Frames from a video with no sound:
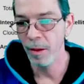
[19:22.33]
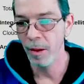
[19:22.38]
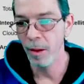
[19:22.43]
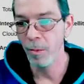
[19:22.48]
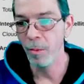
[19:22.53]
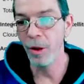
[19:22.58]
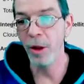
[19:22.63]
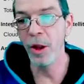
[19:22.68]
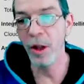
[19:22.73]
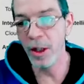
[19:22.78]

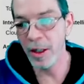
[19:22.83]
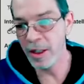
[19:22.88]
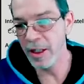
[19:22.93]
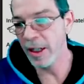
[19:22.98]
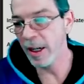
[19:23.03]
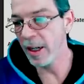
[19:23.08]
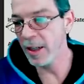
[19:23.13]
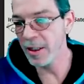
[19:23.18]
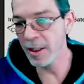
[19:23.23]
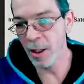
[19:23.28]
But you can see
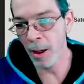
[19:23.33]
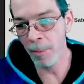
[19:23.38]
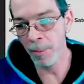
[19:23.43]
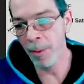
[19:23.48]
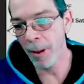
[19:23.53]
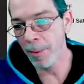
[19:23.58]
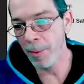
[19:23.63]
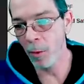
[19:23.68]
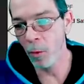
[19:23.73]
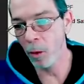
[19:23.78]
that some
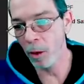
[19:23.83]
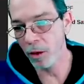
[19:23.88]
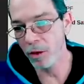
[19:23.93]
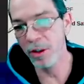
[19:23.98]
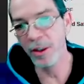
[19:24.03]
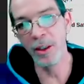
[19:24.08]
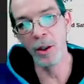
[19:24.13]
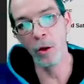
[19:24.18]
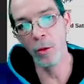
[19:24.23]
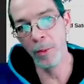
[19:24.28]
people will
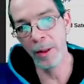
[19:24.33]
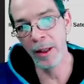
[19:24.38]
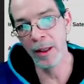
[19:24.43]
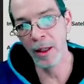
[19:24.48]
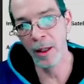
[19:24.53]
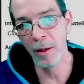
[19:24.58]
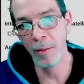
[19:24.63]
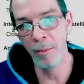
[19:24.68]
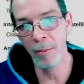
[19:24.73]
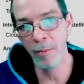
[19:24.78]
still be
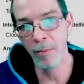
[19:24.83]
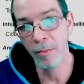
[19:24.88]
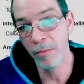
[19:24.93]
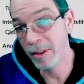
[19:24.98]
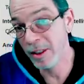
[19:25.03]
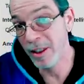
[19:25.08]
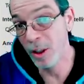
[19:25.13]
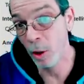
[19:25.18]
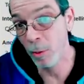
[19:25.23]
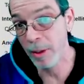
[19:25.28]

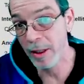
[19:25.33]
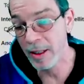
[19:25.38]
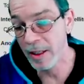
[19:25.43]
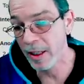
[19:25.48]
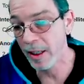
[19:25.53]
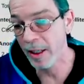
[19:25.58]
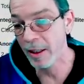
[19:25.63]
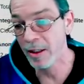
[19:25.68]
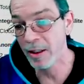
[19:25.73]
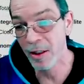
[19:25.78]
still be
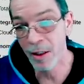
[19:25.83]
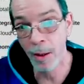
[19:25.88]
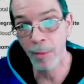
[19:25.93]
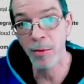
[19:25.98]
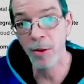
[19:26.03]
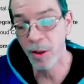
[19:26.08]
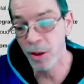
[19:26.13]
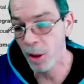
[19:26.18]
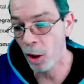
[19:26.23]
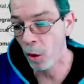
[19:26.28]
seeing some
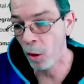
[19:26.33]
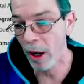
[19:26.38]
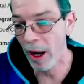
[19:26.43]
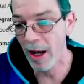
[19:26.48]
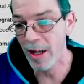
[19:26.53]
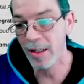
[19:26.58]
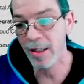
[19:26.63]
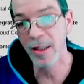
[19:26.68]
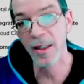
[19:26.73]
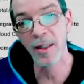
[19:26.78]
snow
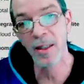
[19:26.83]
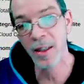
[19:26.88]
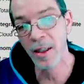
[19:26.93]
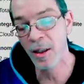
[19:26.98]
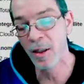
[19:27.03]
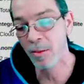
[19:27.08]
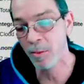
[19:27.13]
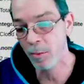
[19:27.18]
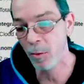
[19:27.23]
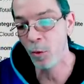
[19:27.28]
as this
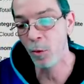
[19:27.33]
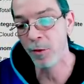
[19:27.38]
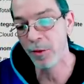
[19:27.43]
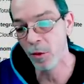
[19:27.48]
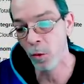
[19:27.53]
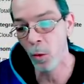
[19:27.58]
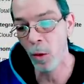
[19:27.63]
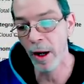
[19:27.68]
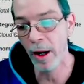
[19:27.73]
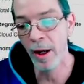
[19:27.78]
system moves
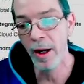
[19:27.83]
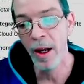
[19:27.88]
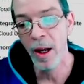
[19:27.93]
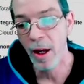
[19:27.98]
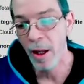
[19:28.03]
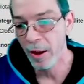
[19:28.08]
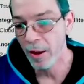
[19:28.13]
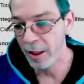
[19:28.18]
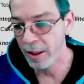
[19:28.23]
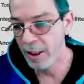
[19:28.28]
away.
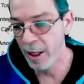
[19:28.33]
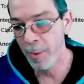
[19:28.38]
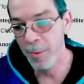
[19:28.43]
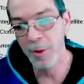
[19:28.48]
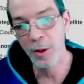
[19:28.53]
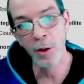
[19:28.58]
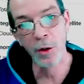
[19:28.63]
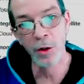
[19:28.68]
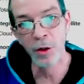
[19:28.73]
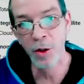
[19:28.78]
The
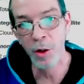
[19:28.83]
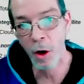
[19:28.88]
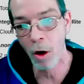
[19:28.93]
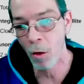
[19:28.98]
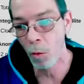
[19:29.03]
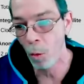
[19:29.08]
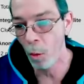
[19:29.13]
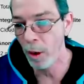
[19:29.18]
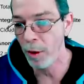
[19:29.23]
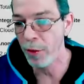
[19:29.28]
temperatures are
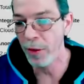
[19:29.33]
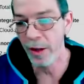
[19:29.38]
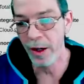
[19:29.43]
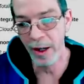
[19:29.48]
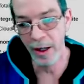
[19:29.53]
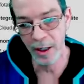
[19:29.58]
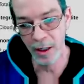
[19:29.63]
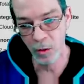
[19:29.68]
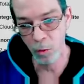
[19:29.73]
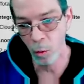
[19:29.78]
with it
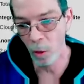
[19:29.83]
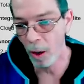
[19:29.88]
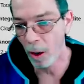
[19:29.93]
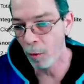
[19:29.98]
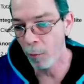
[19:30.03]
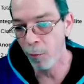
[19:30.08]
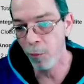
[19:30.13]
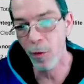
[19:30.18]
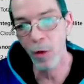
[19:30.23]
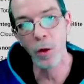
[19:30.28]
is well
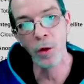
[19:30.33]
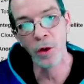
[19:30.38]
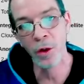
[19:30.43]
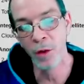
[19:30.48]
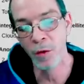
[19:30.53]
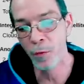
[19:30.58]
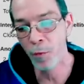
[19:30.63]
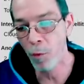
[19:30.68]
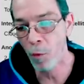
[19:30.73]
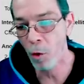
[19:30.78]

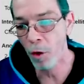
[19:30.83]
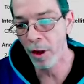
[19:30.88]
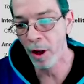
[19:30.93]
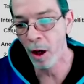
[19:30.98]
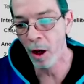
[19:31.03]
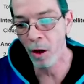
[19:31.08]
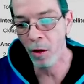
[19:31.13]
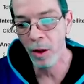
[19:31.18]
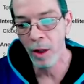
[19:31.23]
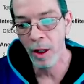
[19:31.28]
frozen for
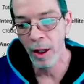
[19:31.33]
y'all